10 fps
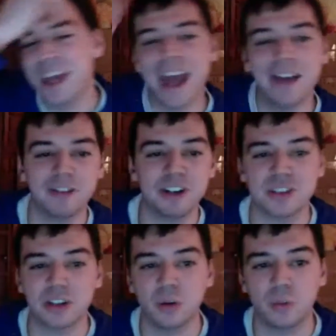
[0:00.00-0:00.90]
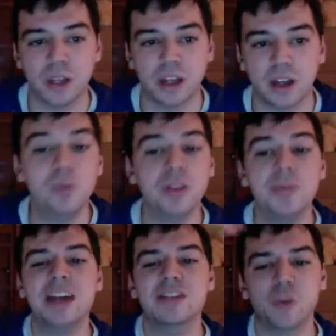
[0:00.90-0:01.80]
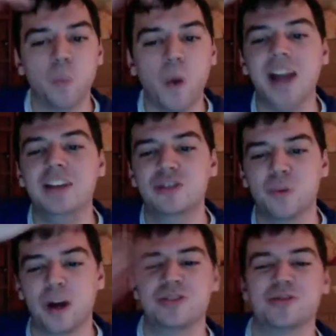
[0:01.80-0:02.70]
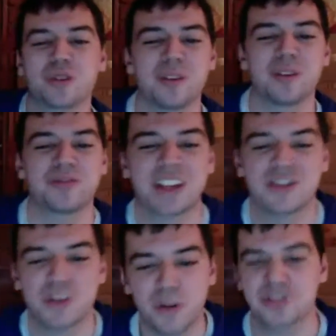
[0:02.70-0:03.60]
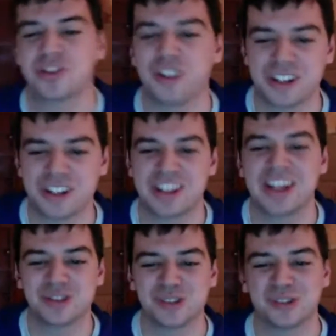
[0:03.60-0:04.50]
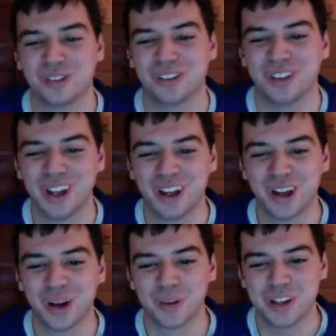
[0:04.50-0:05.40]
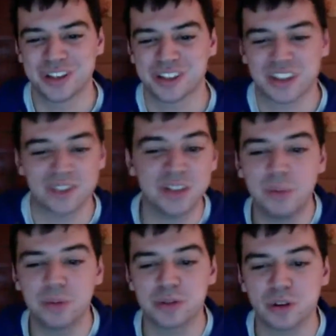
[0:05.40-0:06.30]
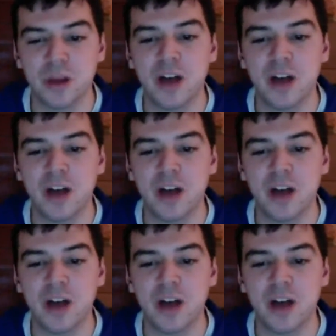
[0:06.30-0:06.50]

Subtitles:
every single week. Oh, let me ask you, why'd you storm off stage? I'm always curious the internal reasons, because I've seen people storm off